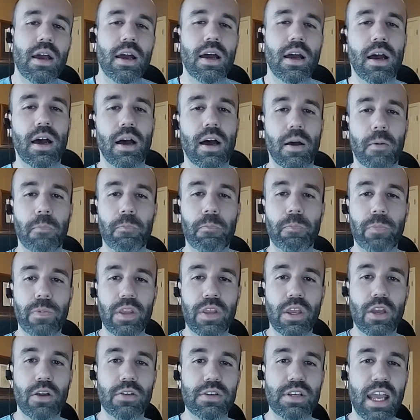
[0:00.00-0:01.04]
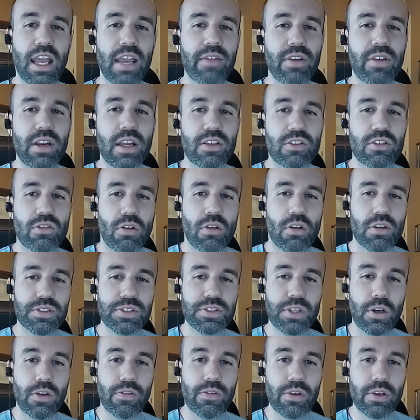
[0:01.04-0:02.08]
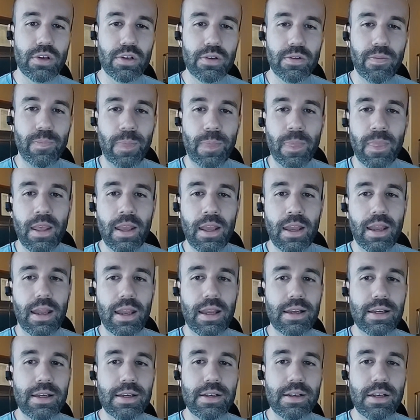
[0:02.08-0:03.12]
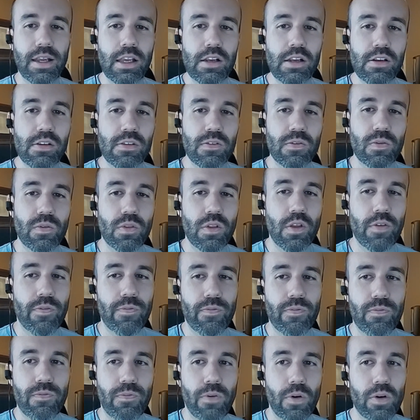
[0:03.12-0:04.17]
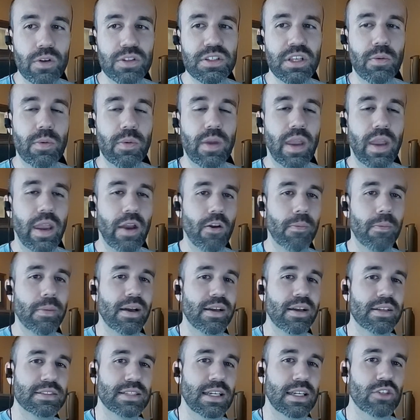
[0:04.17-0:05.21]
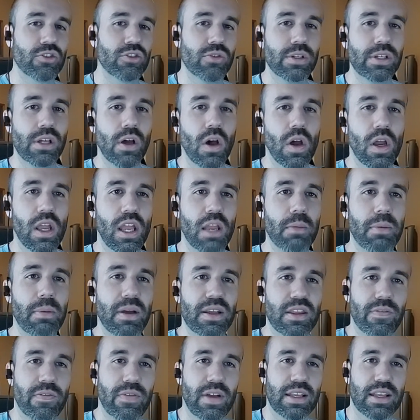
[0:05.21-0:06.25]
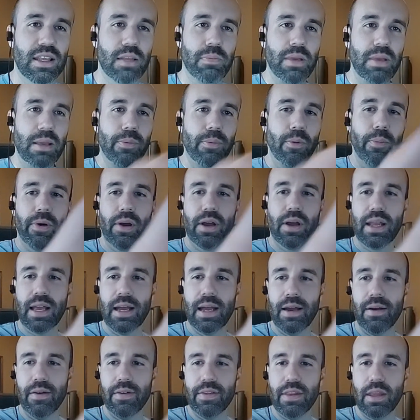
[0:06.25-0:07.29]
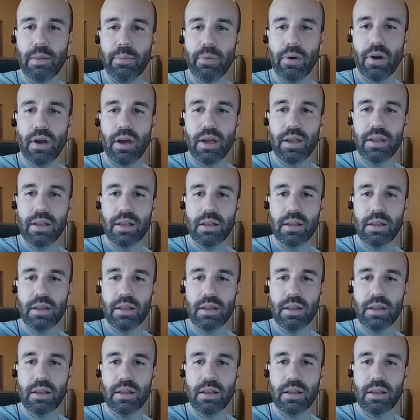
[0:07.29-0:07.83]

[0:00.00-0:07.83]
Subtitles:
David has crossed over, and the first thing we hear about is actually talking about the fact that people brought out, and they brought,